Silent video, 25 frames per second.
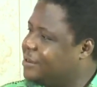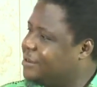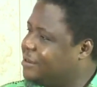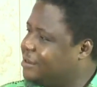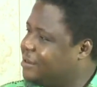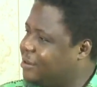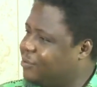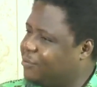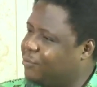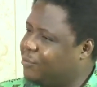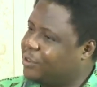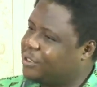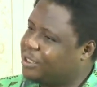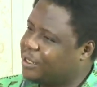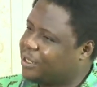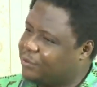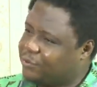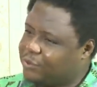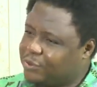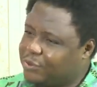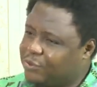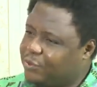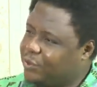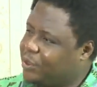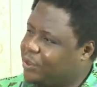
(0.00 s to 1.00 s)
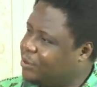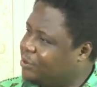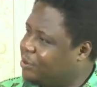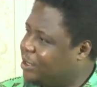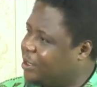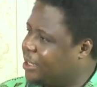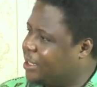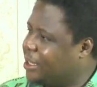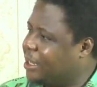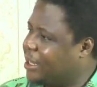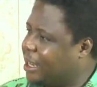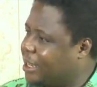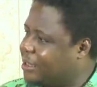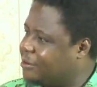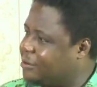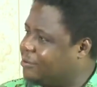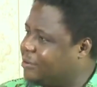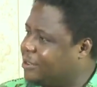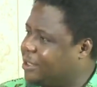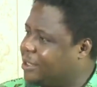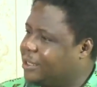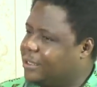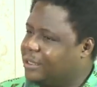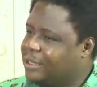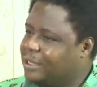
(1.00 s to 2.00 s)
and what are we going and
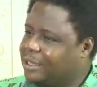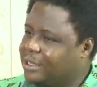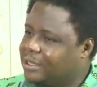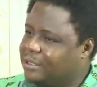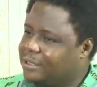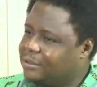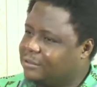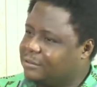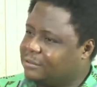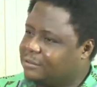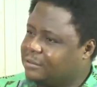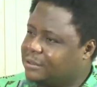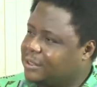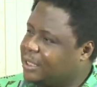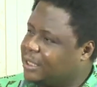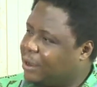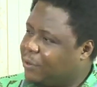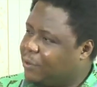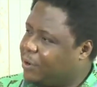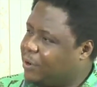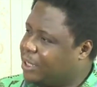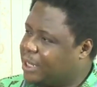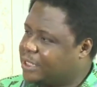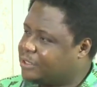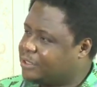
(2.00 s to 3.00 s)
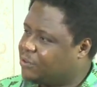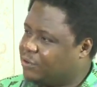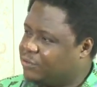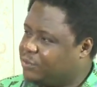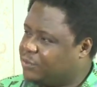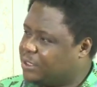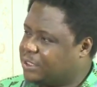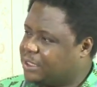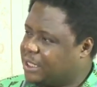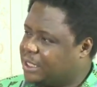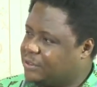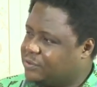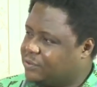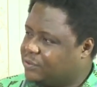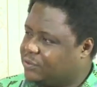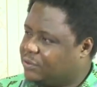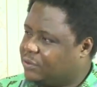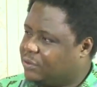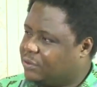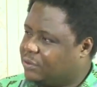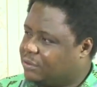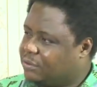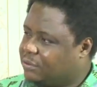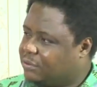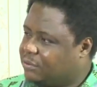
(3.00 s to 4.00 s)
that one has not been settled
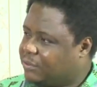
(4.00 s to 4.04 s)
though.